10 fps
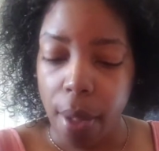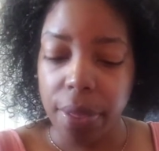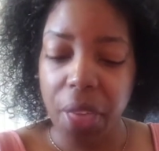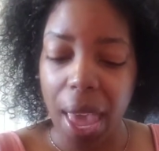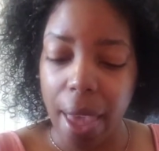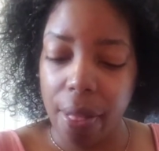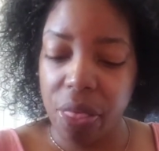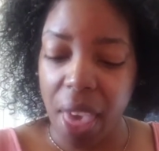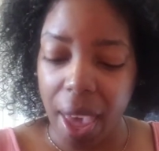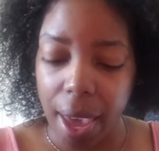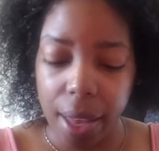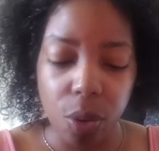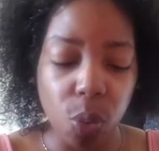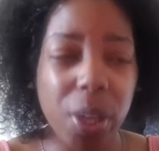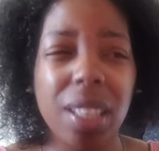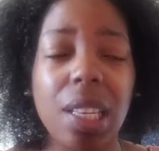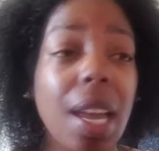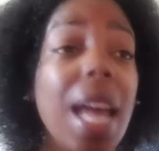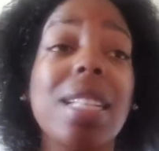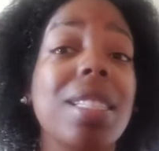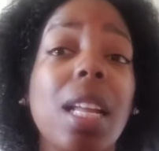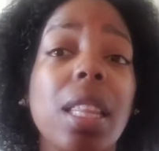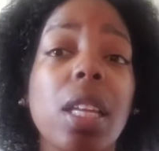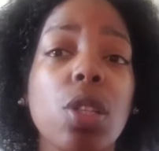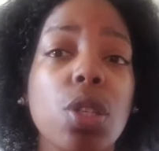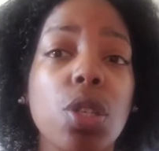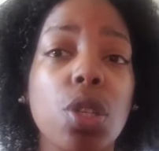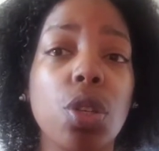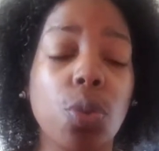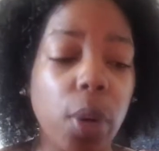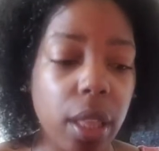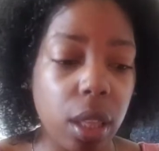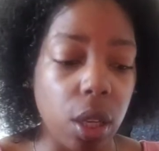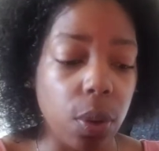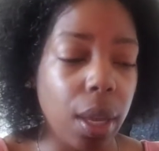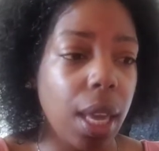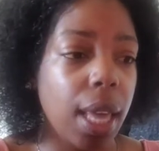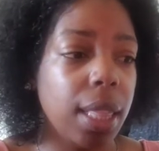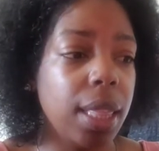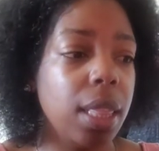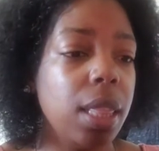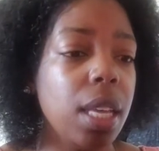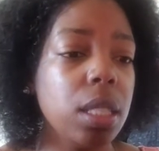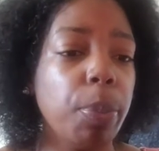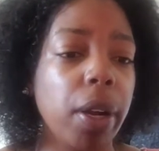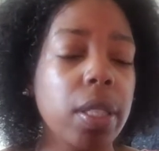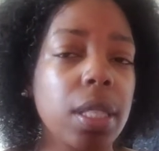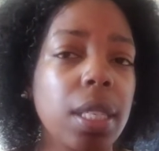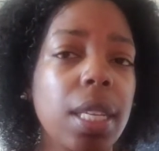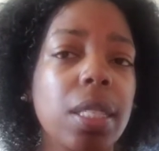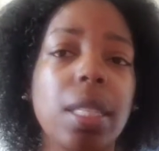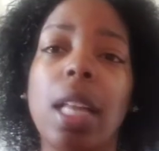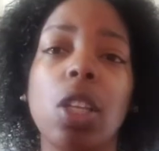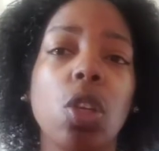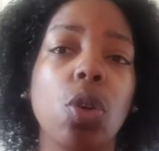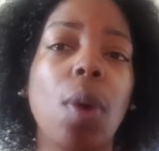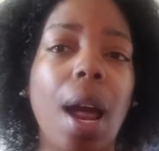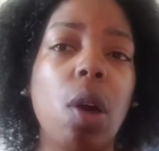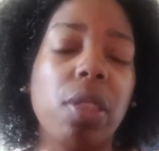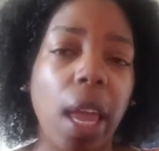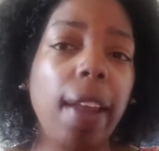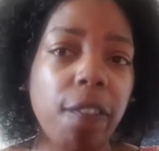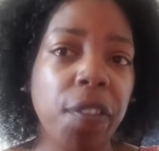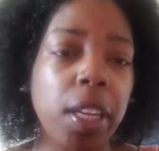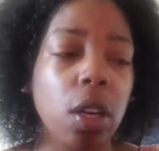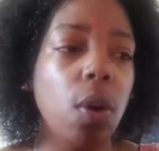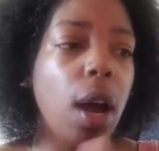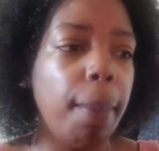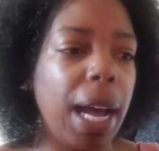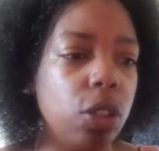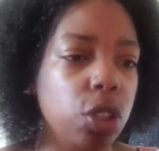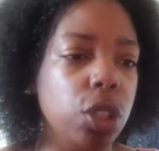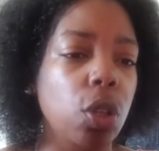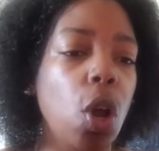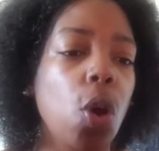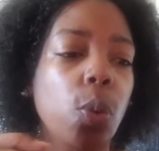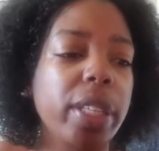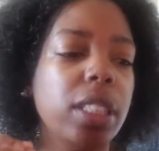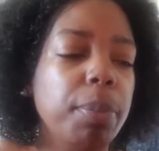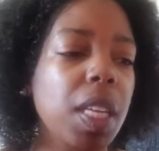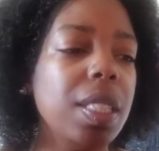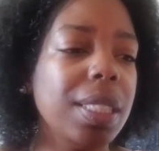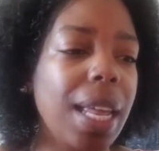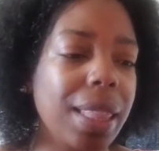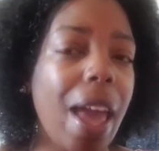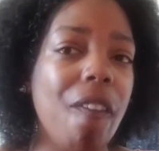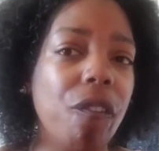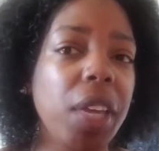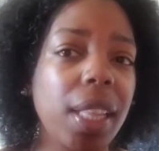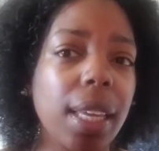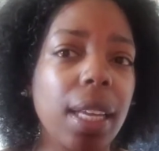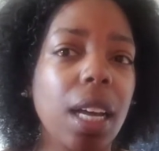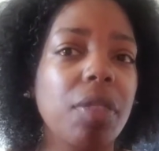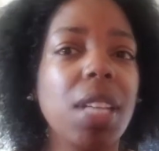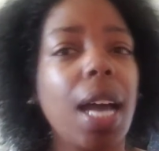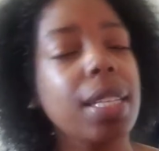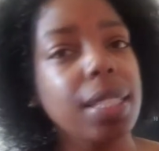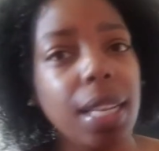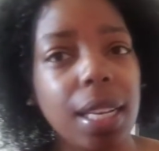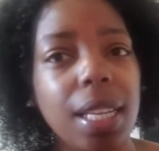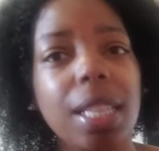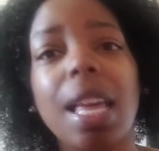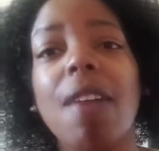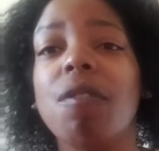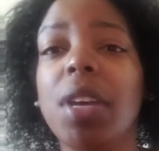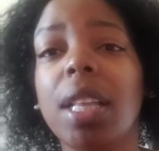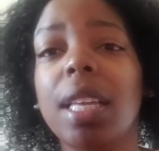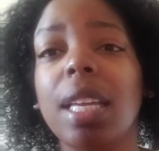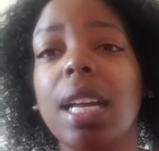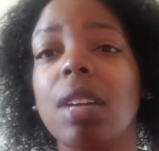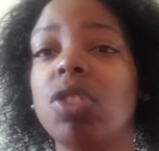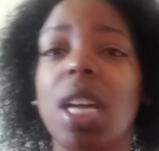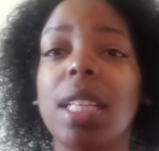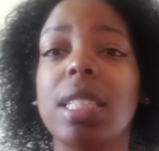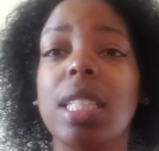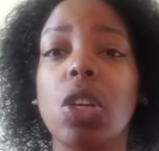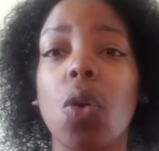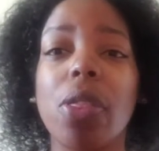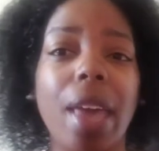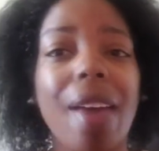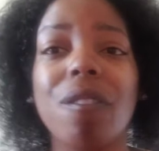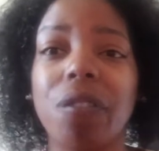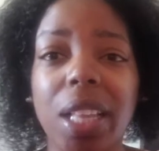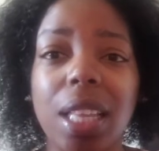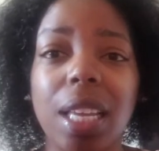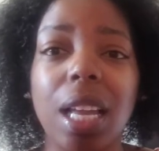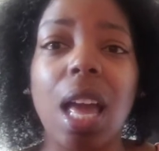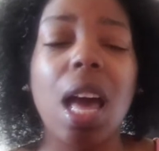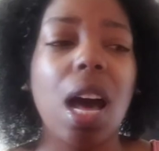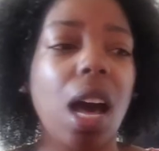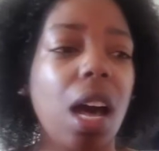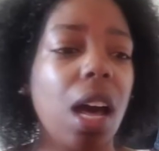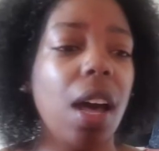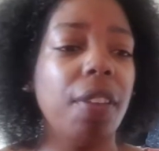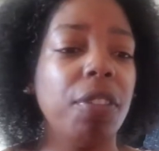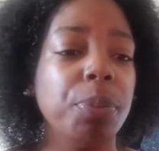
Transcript: that really has nothing to do with you. This person is telling you how they feel about you, which means that feeling of toxicity, that feeling of jealousy, or that feeling of